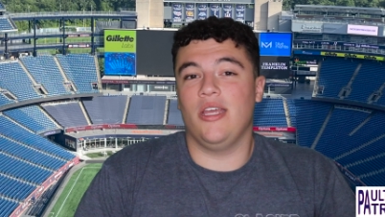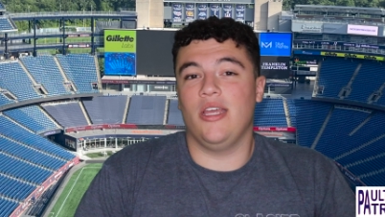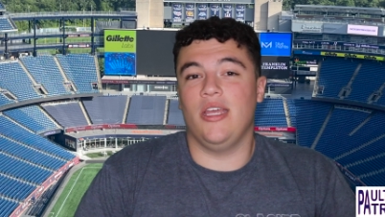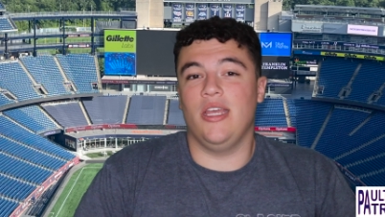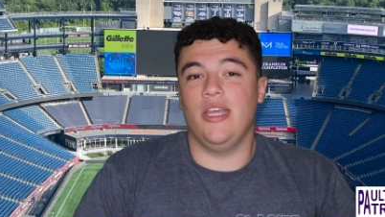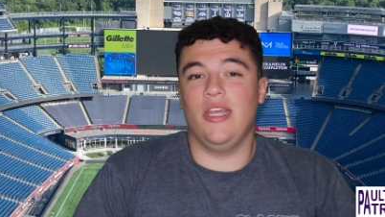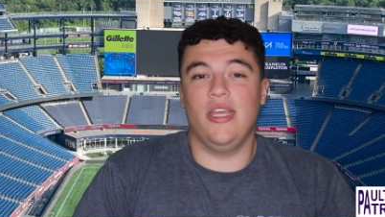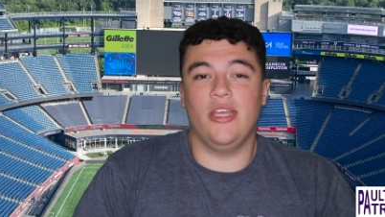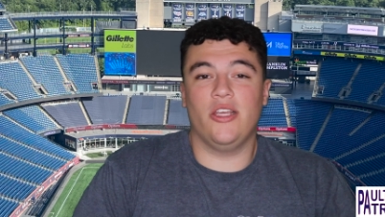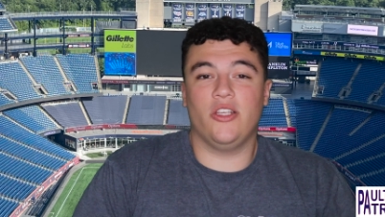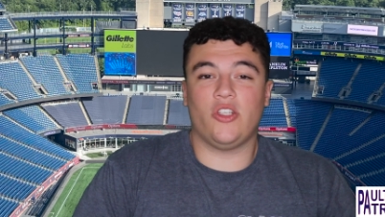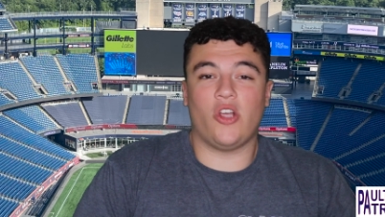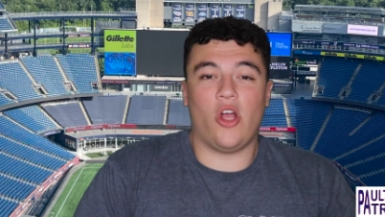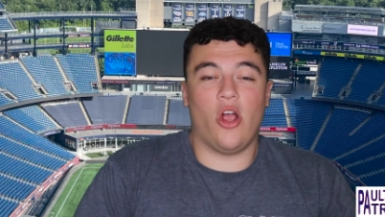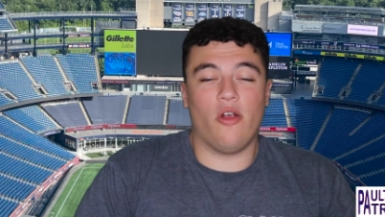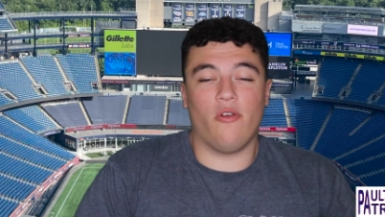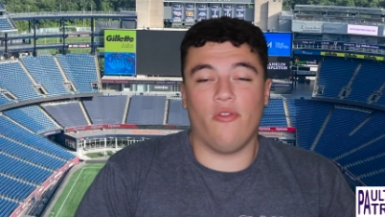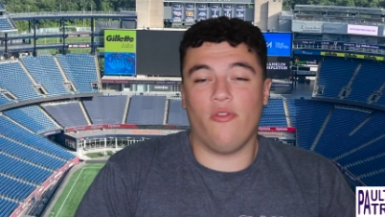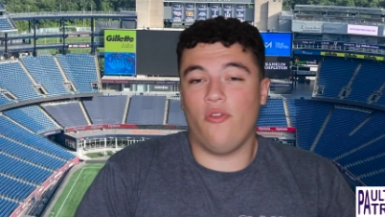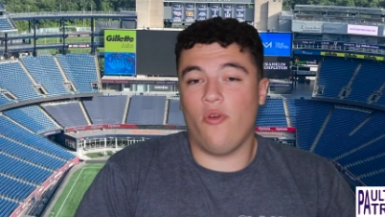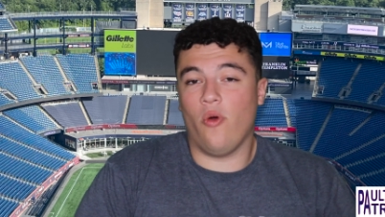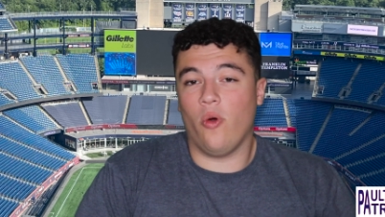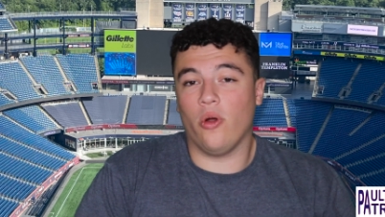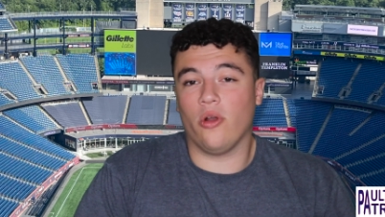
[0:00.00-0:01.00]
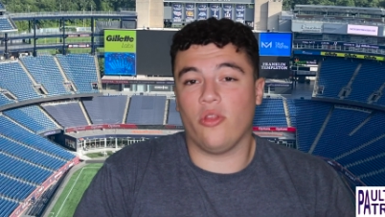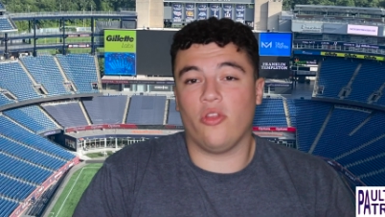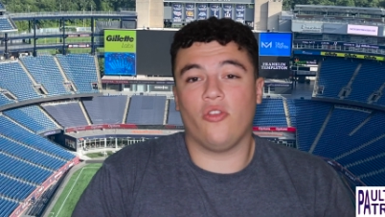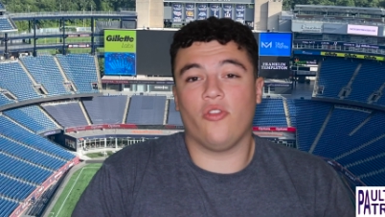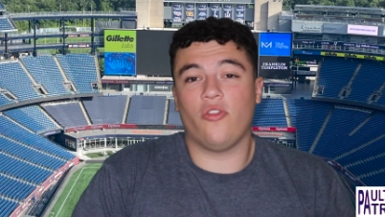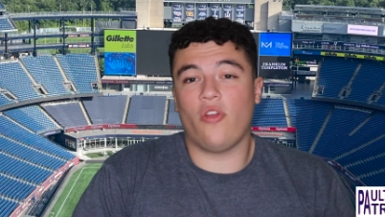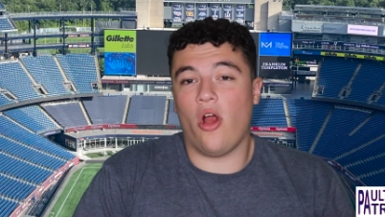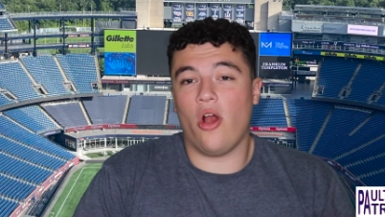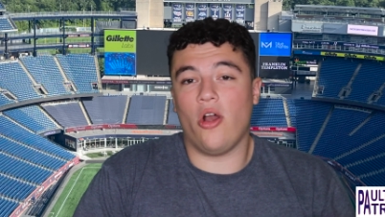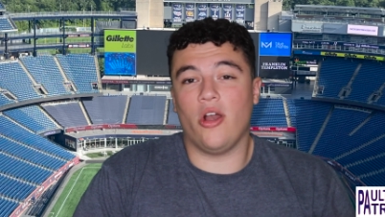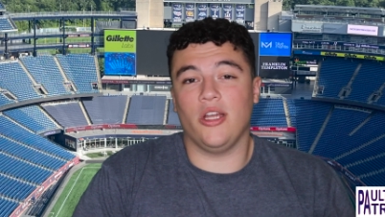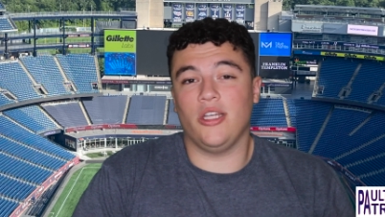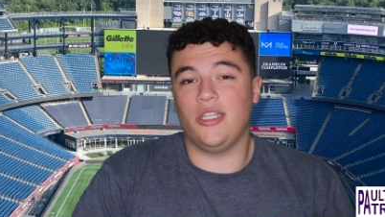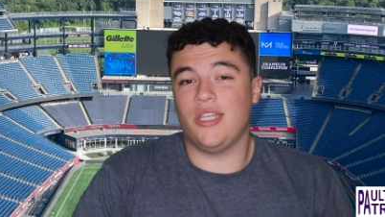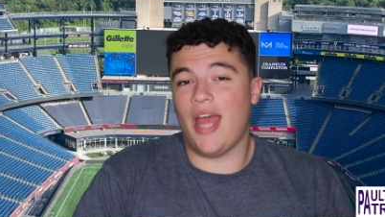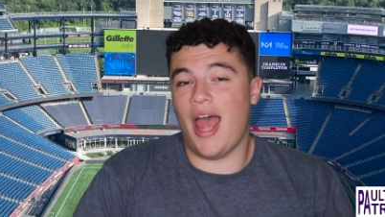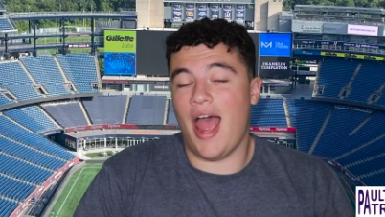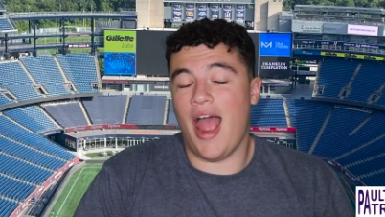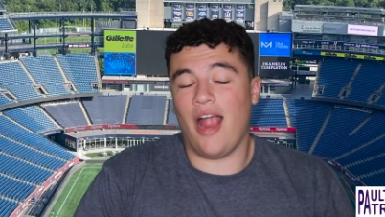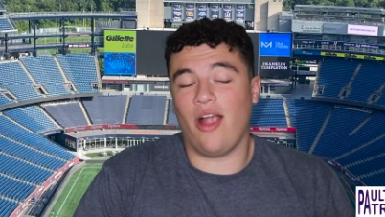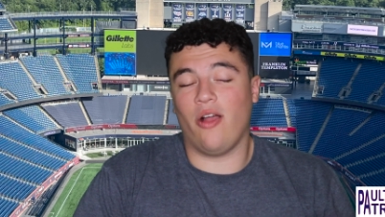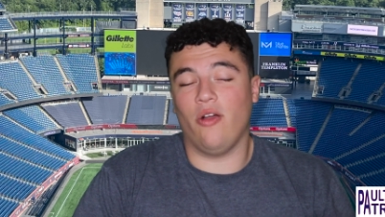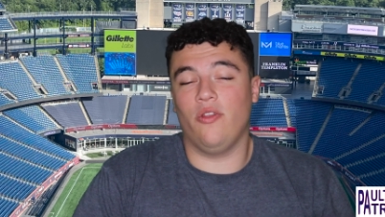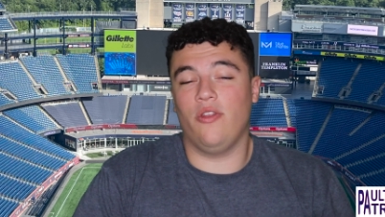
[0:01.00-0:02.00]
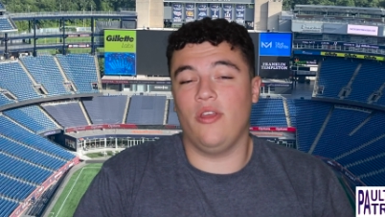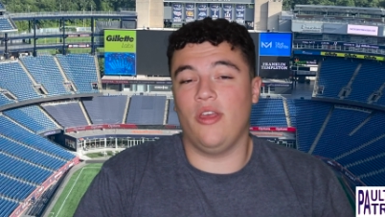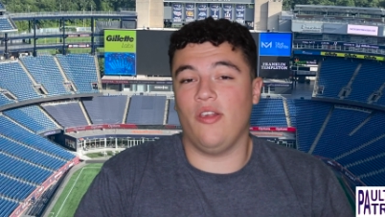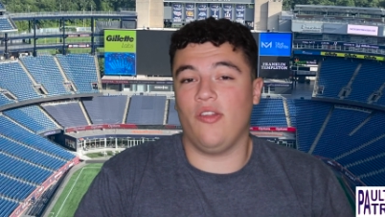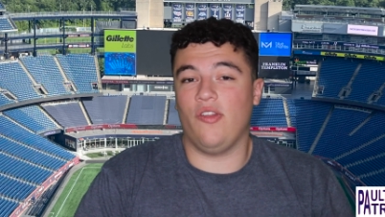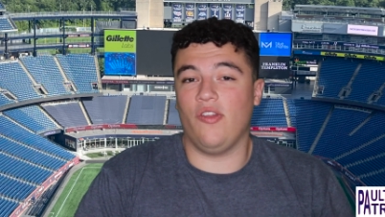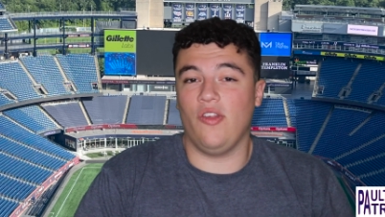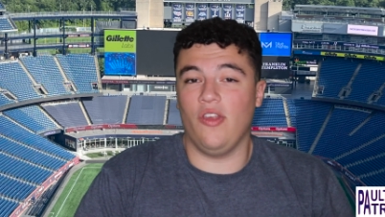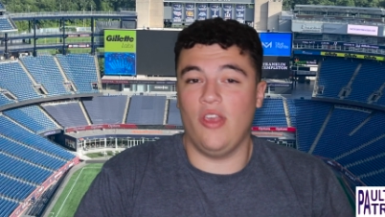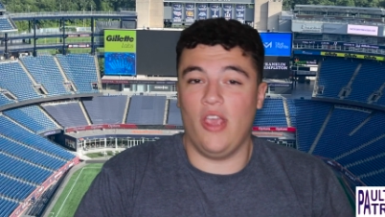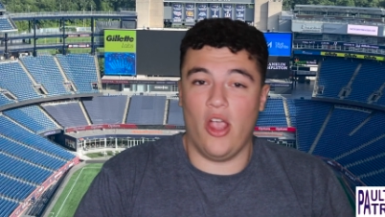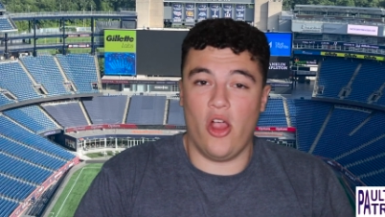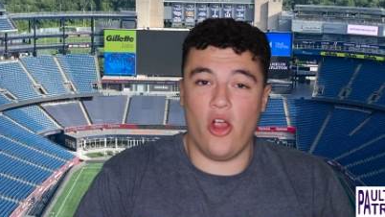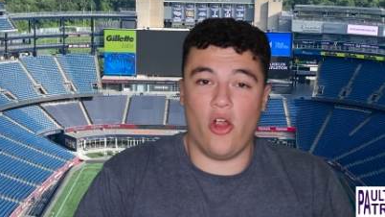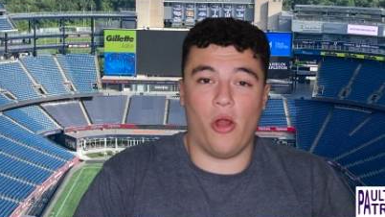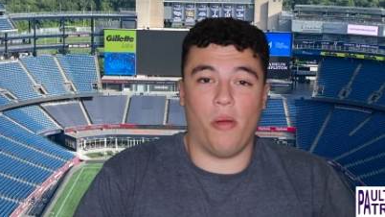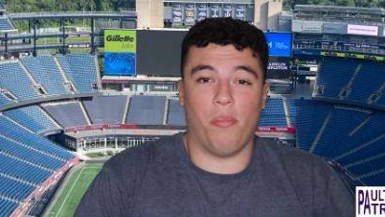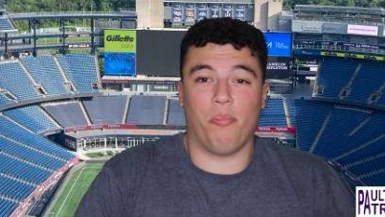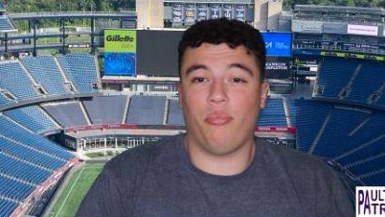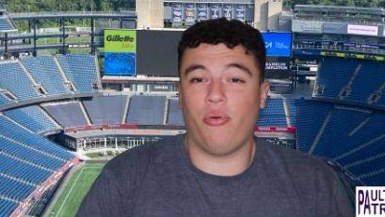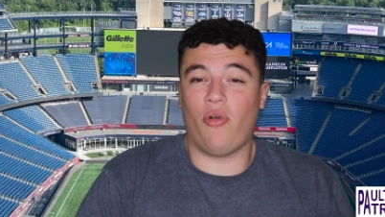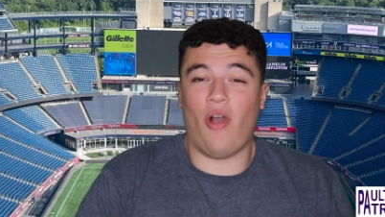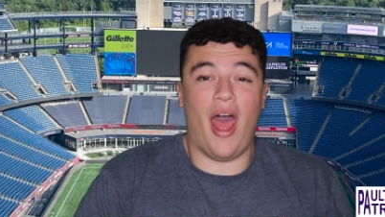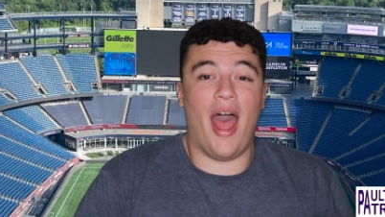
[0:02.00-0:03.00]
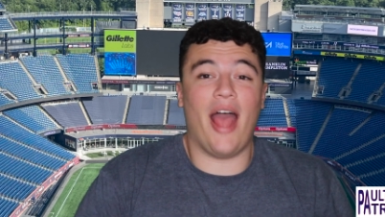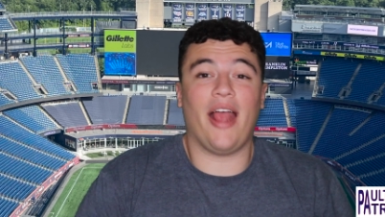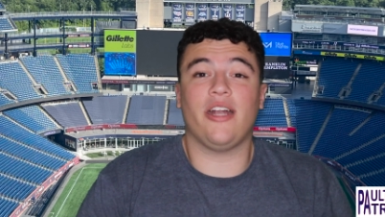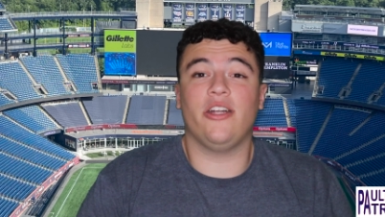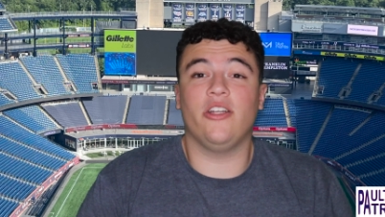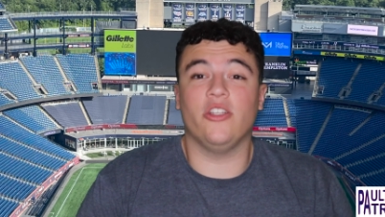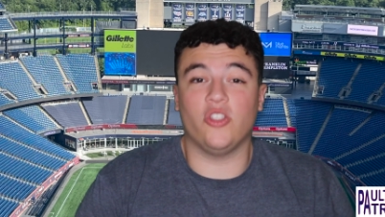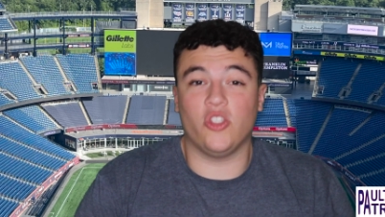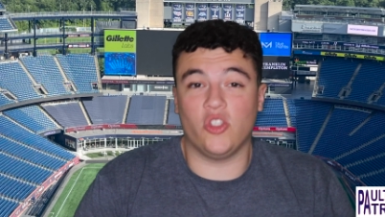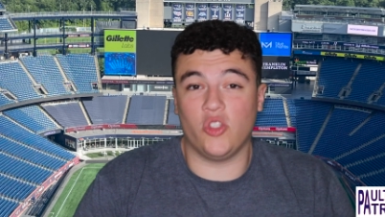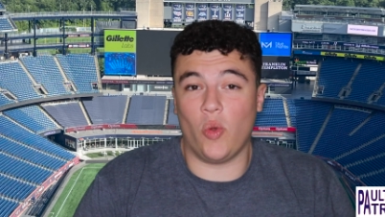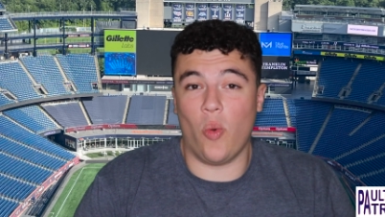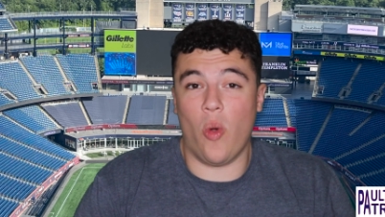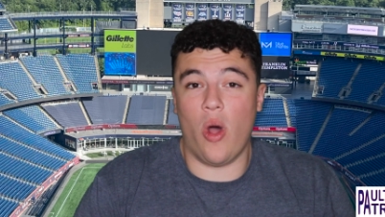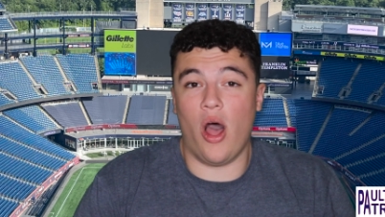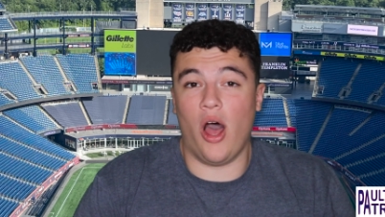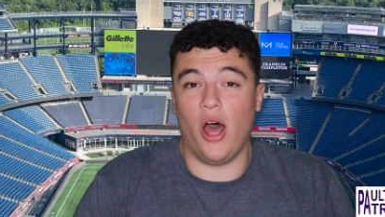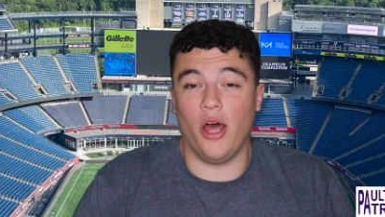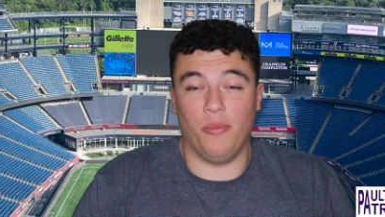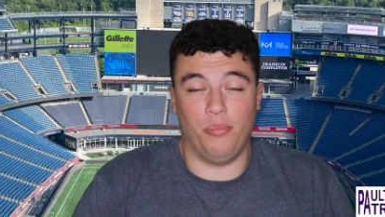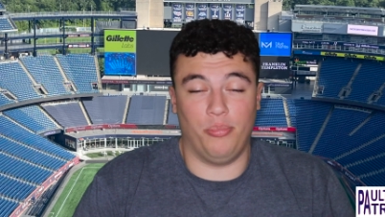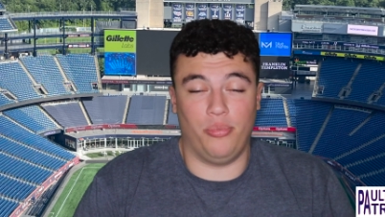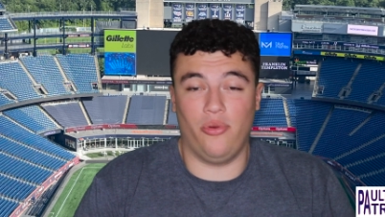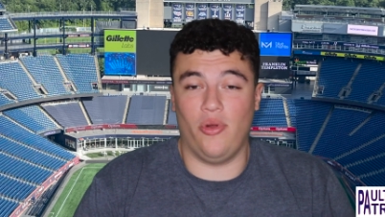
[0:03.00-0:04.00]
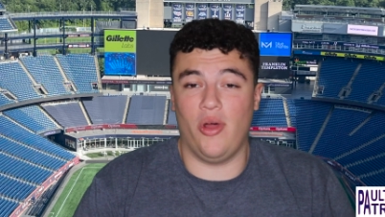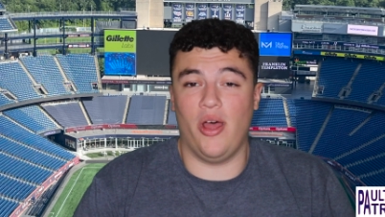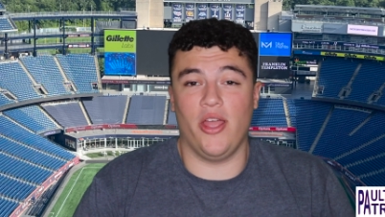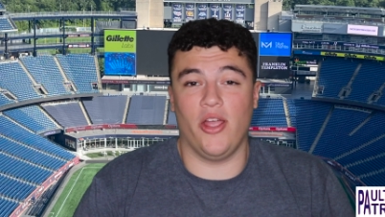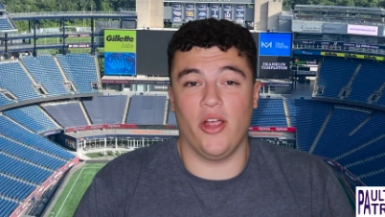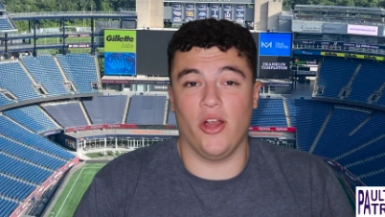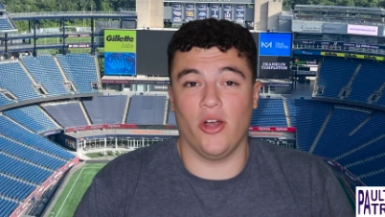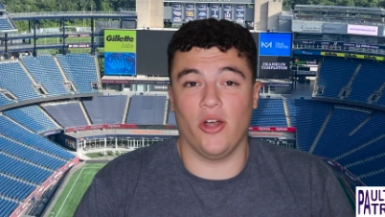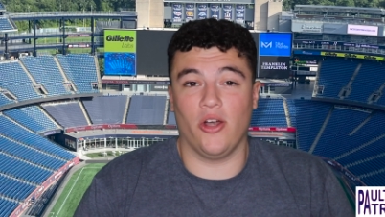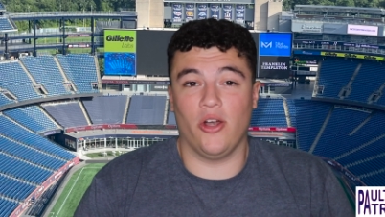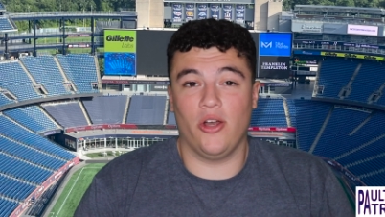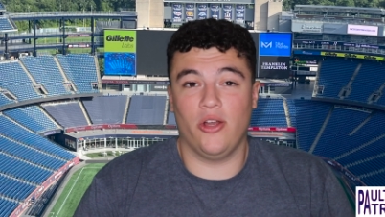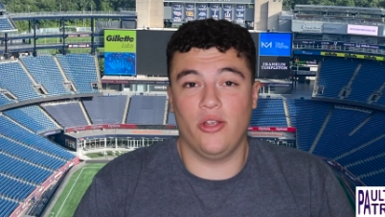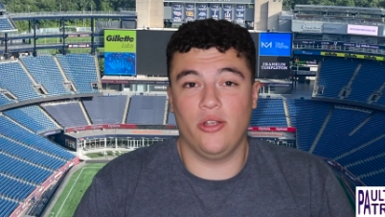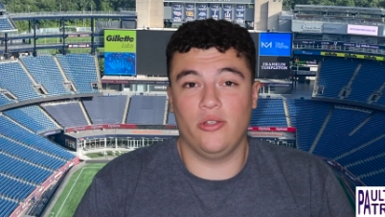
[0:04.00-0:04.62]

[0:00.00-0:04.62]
he is our 4th starting tackle this year, a practice squad player,